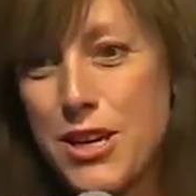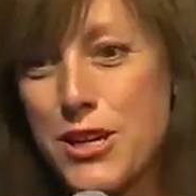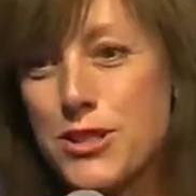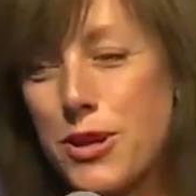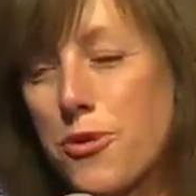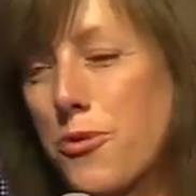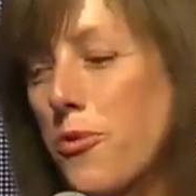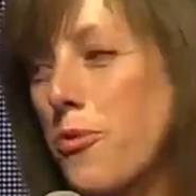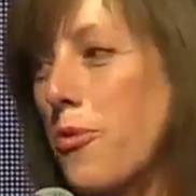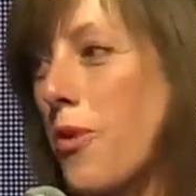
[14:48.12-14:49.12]
So
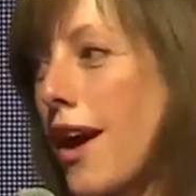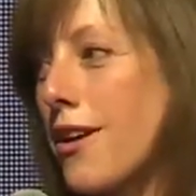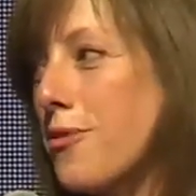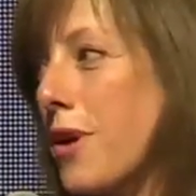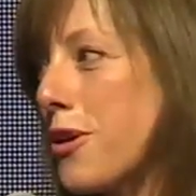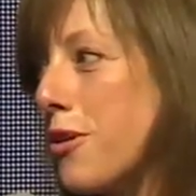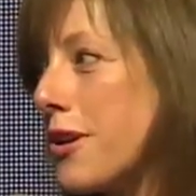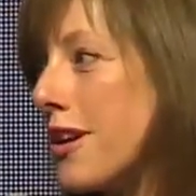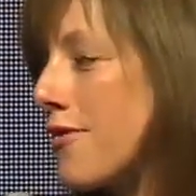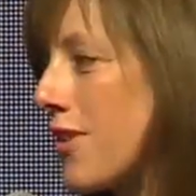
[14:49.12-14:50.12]
why, we called
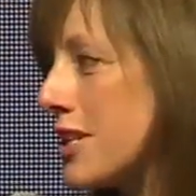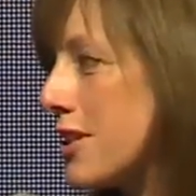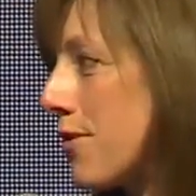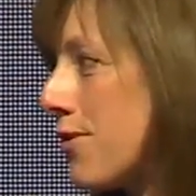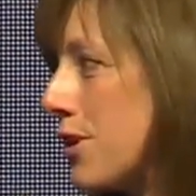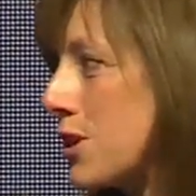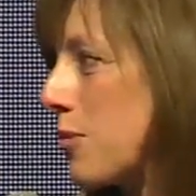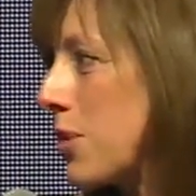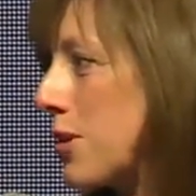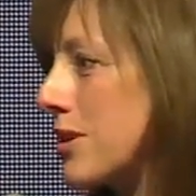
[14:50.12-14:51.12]
it Inventing the Future
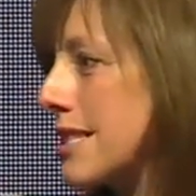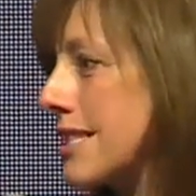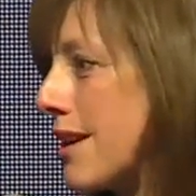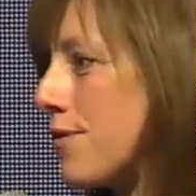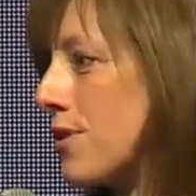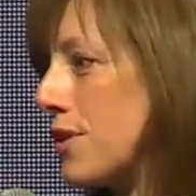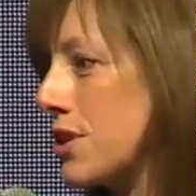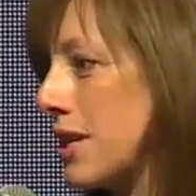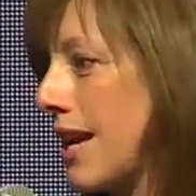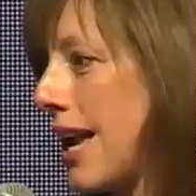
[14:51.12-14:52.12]
because it's their
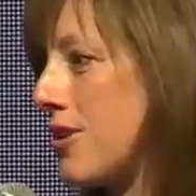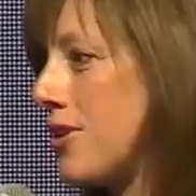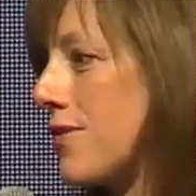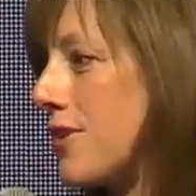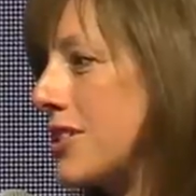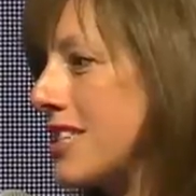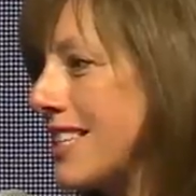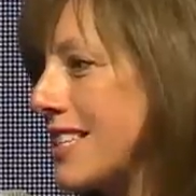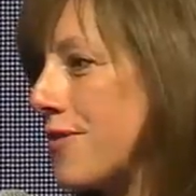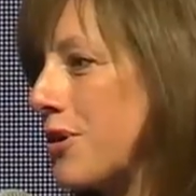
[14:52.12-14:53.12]
future and
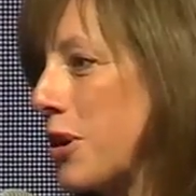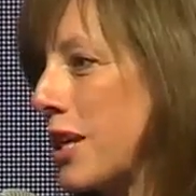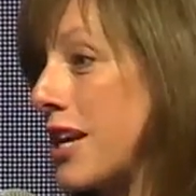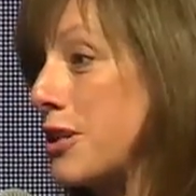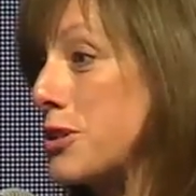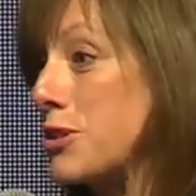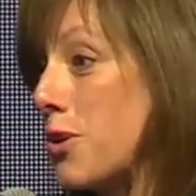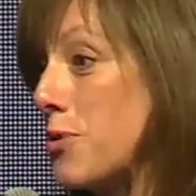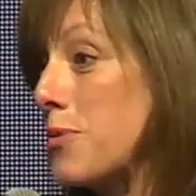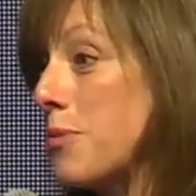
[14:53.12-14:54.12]
universities have got to get
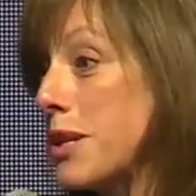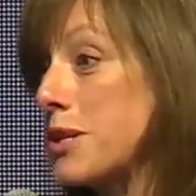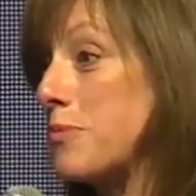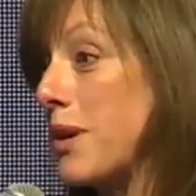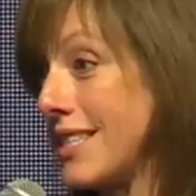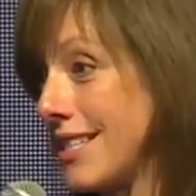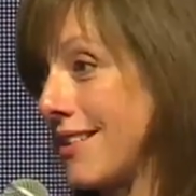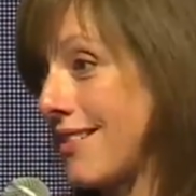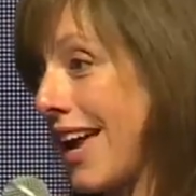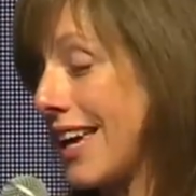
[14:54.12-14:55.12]
so much better
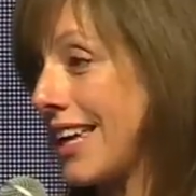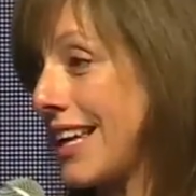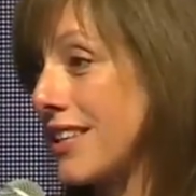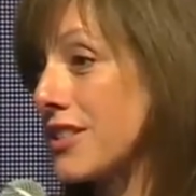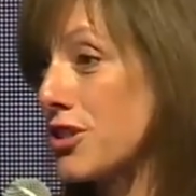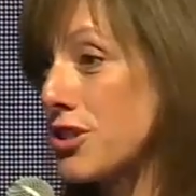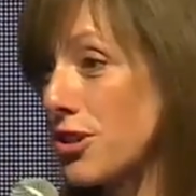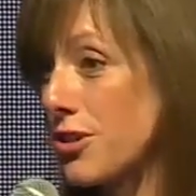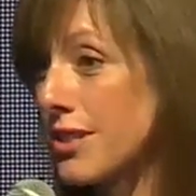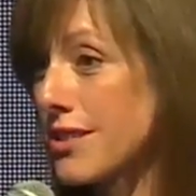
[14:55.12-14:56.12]
at connecting
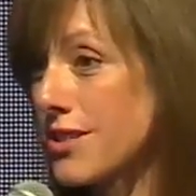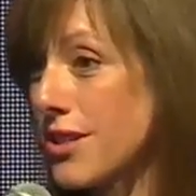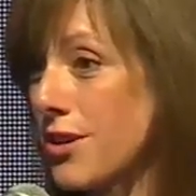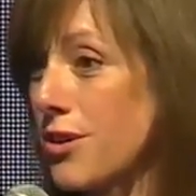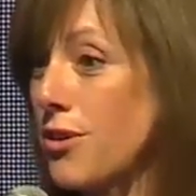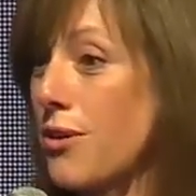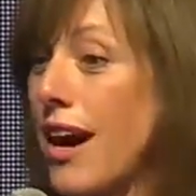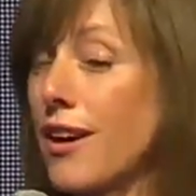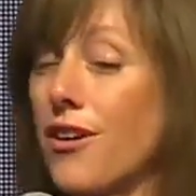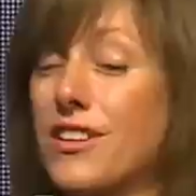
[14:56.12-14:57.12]
students who
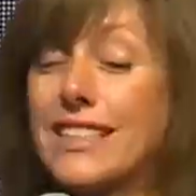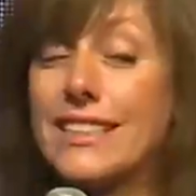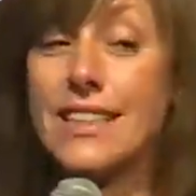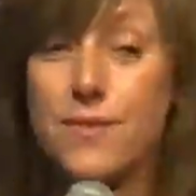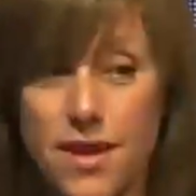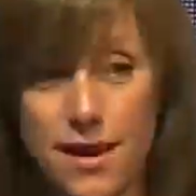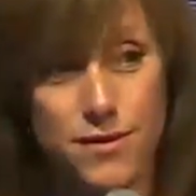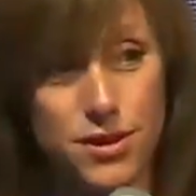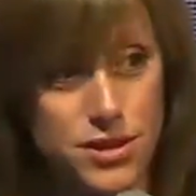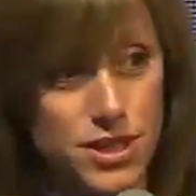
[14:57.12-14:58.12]
are going to live that
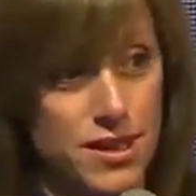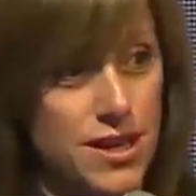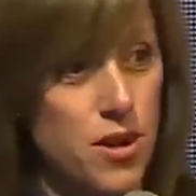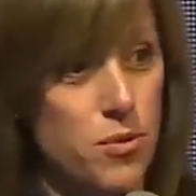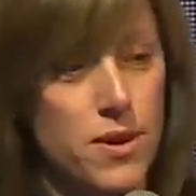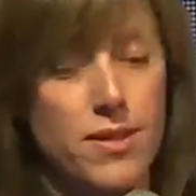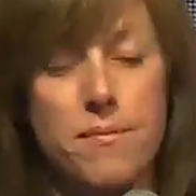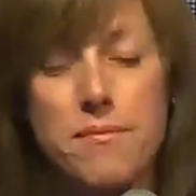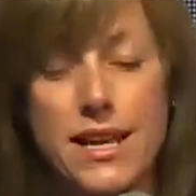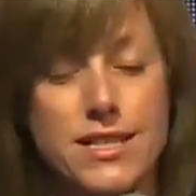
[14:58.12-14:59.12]
future with the
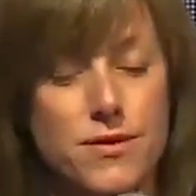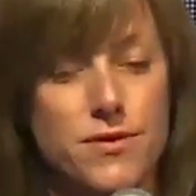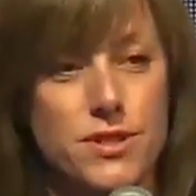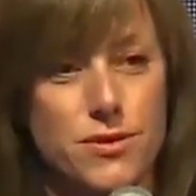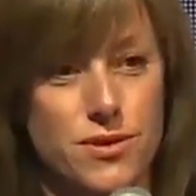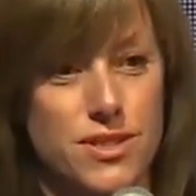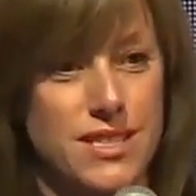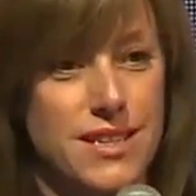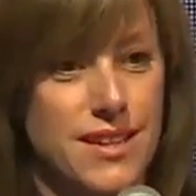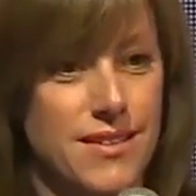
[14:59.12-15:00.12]
massive
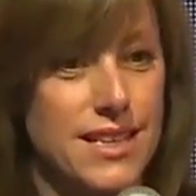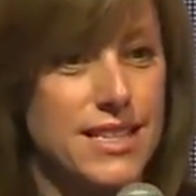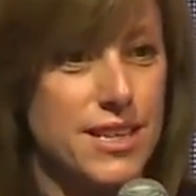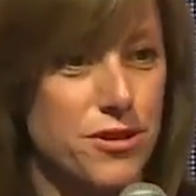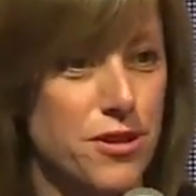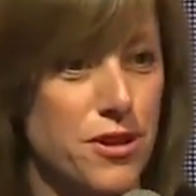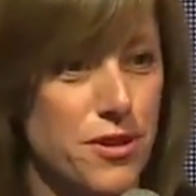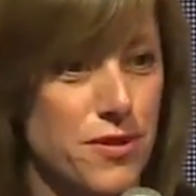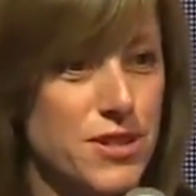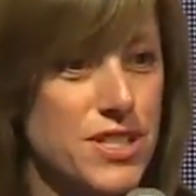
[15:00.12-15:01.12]
resource that is held in the
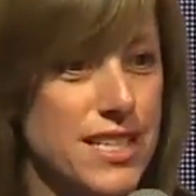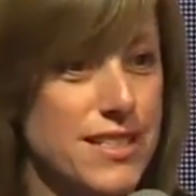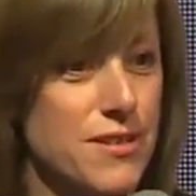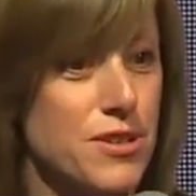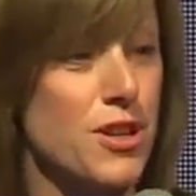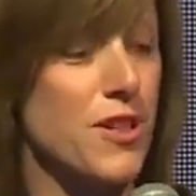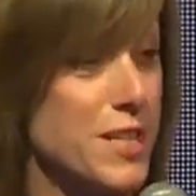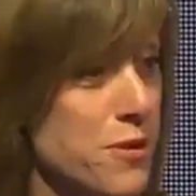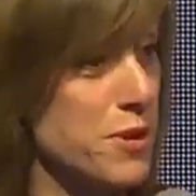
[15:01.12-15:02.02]
universities. So that's what